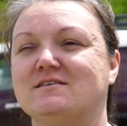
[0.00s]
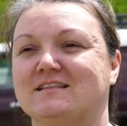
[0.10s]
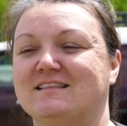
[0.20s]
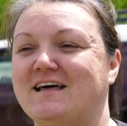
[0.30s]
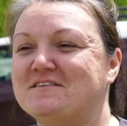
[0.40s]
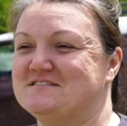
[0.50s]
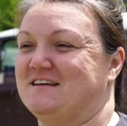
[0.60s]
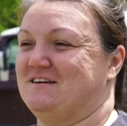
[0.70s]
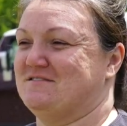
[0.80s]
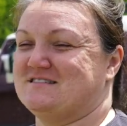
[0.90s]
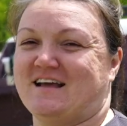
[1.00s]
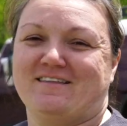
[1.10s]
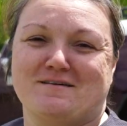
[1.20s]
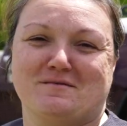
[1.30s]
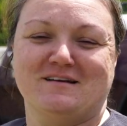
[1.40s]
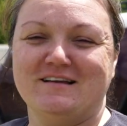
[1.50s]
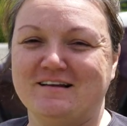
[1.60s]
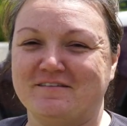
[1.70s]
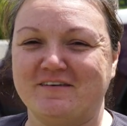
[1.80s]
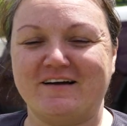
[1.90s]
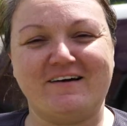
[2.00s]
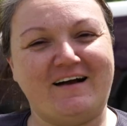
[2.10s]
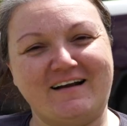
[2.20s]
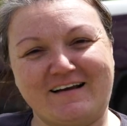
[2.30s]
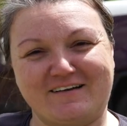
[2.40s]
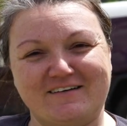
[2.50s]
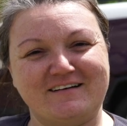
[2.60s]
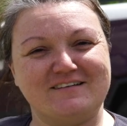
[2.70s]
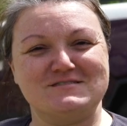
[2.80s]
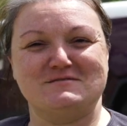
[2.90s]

I would love to come stay there, but you need to figure out how to get rid of those